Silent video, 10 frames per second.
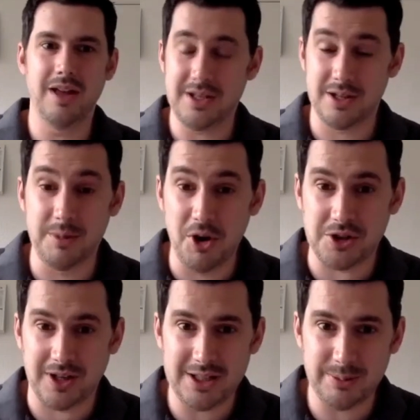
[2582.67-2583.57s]
it's the
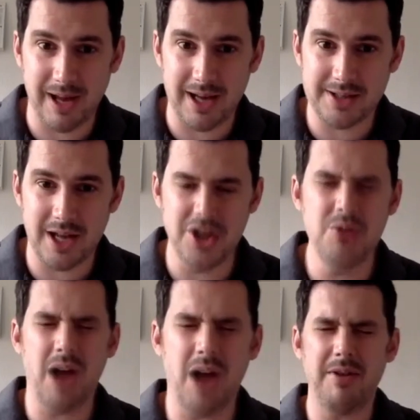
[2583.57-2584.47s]
emotional aspects. And
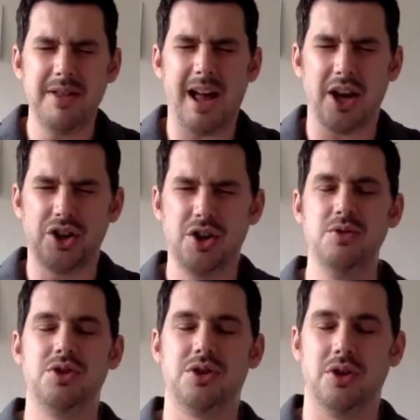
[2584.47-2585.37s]
you having that
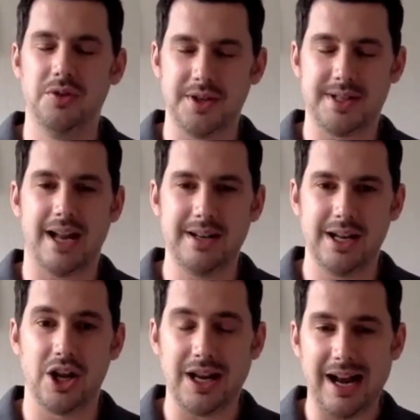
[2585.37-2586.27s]
huge
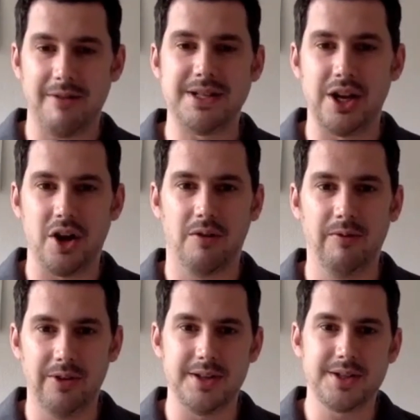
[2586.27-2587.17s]
understanding and clarity and
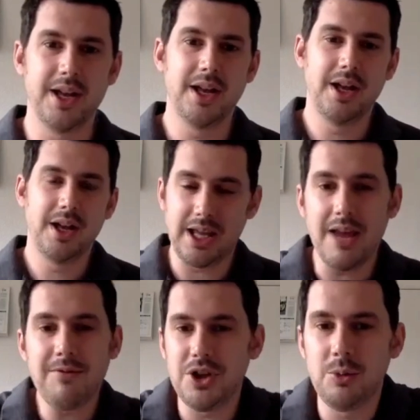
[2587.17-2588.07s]
confidence
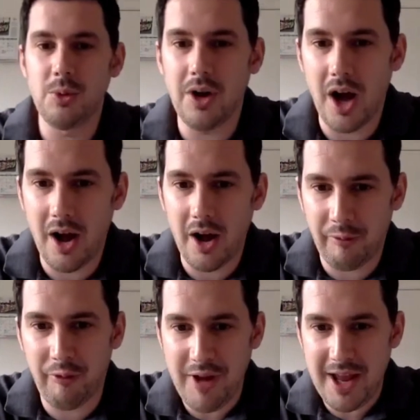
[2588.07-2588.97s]
gives you
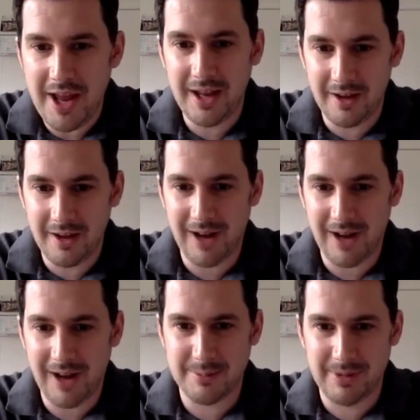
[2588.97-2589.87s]
freeing
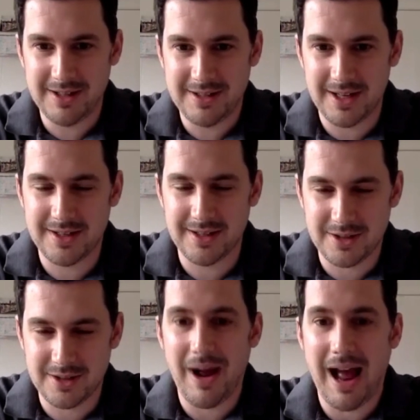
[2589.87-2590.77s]
flexibility
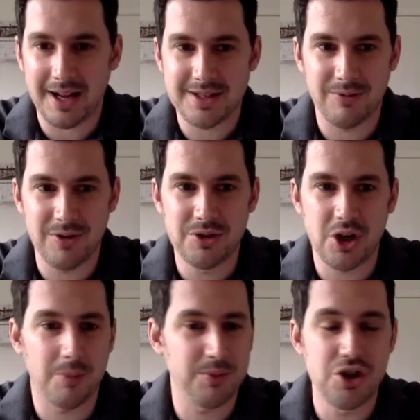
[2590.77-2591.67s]
to act if you
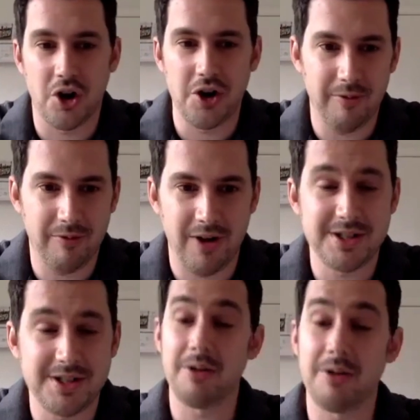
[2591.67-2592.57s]
stopped enjoying it for any
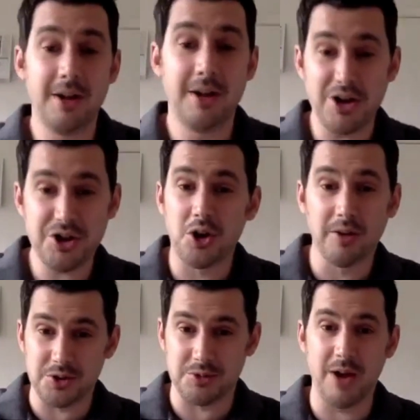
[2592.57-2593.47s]
reason. Now, imagine all
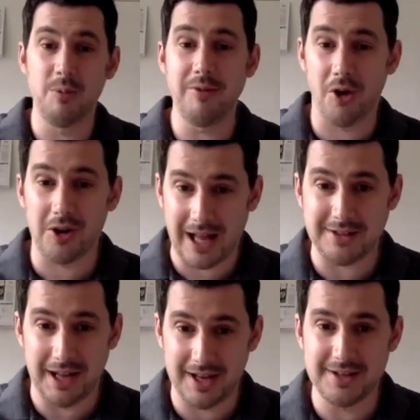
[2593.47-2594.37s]
of us, right? We've all
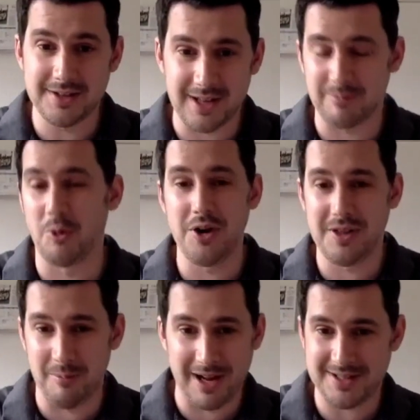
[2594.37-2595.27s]
had days, and I'm
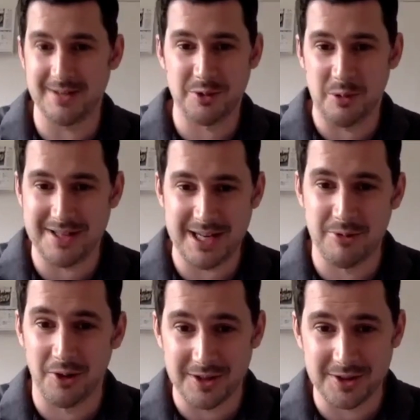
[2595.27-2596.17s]
worried now some of my
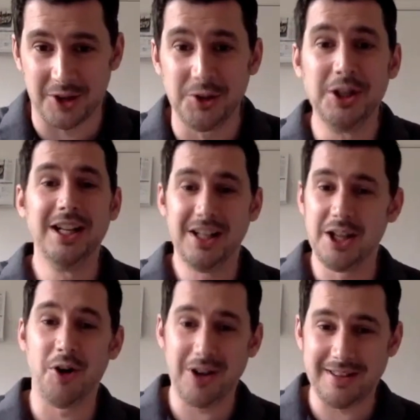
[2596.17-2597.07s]
team are on this call.
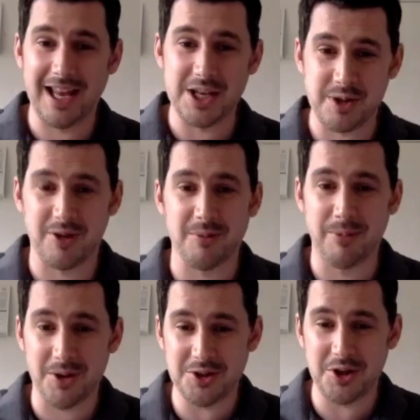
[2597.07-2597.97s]
They've all had days where they thought, my
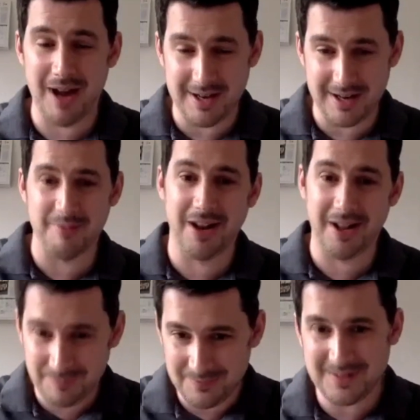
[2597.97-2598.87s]
boss is doing my head in, I'm
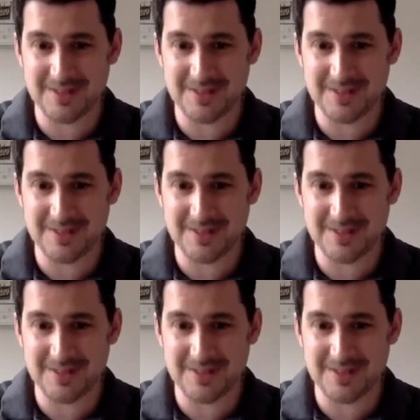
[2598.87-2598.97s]
going to